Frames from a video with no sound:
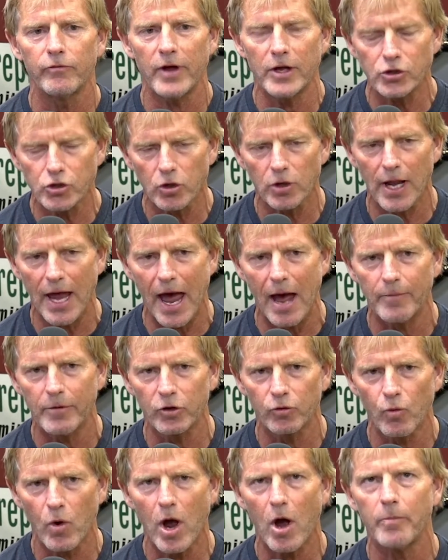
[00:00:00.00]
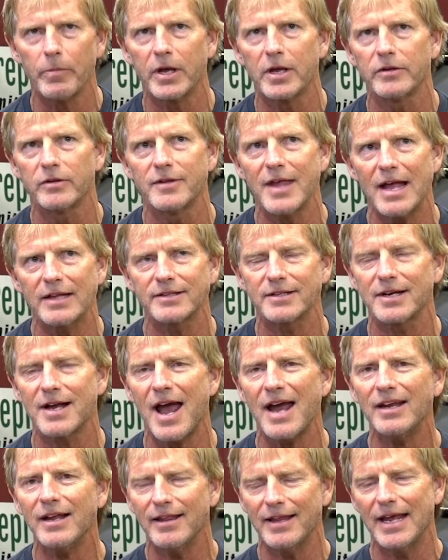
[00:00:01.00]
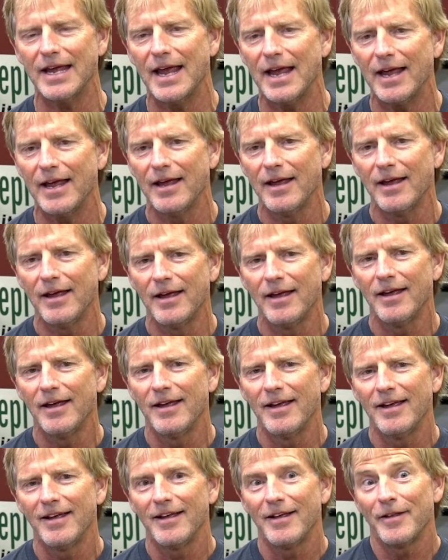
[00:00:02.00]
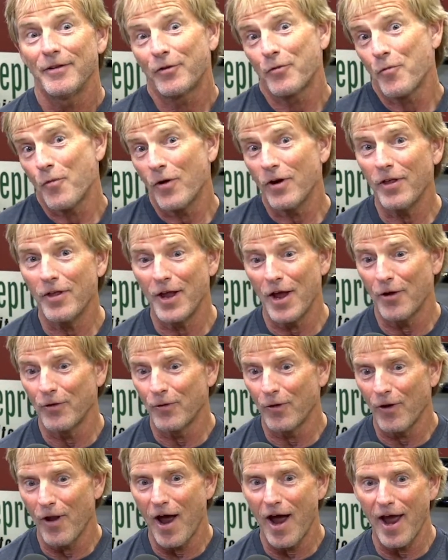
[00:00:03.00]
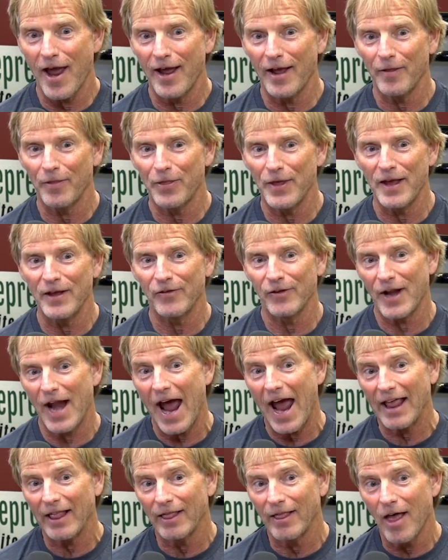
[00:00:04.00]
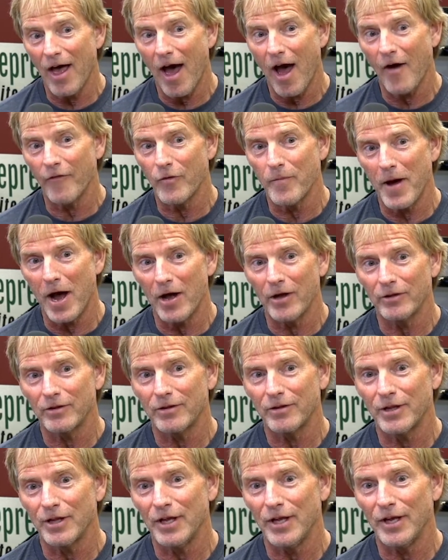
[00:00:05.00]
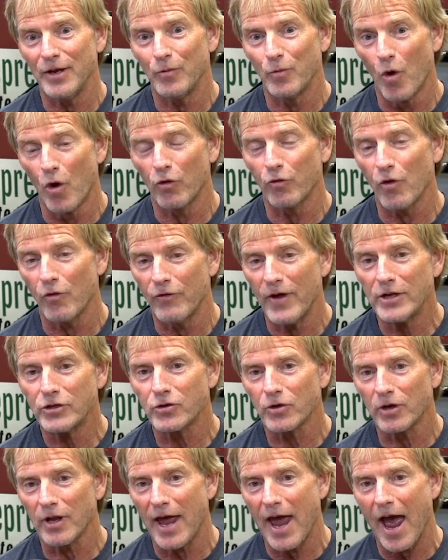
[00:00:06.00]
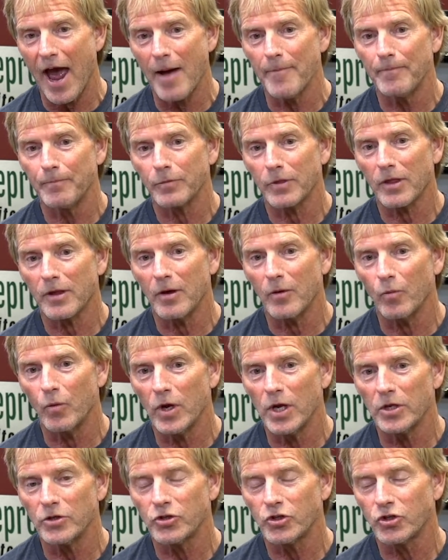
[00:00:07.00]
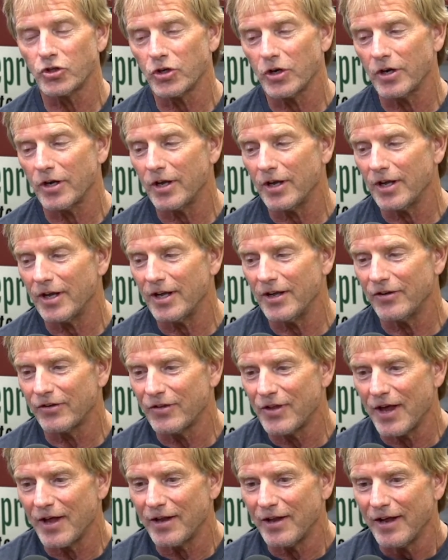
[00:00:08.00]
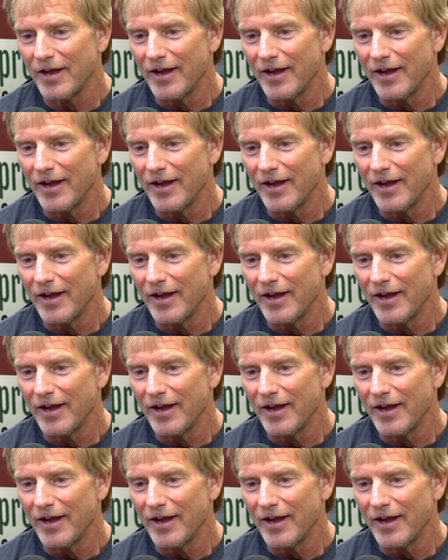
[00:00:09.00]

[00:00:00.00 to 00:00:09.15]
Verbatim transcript: Venture Lab as well because that's mm-hmm. kind of the So one of the underlying things that I love about the Roseville Venture Lab, which is that